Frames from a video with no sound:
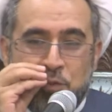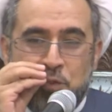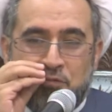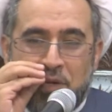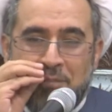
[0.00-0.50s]

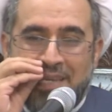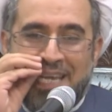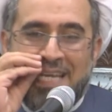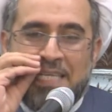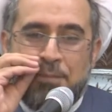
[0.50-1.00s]
from
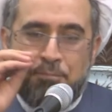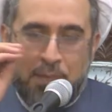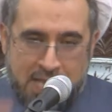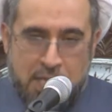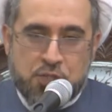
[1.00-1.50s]
any
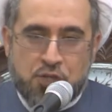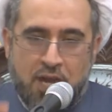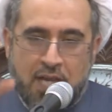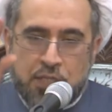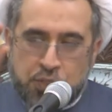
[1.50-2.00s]
pleasure
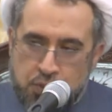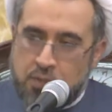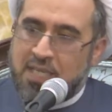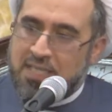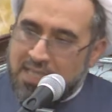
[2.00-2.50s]
I
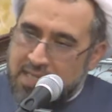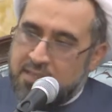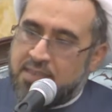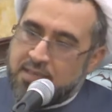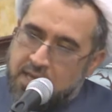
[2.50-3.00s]
took in
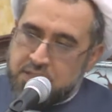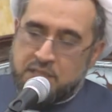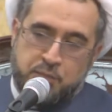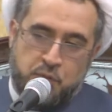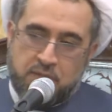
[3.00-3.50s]
anything
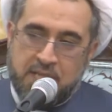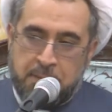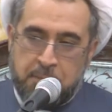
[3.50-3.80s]
except your name.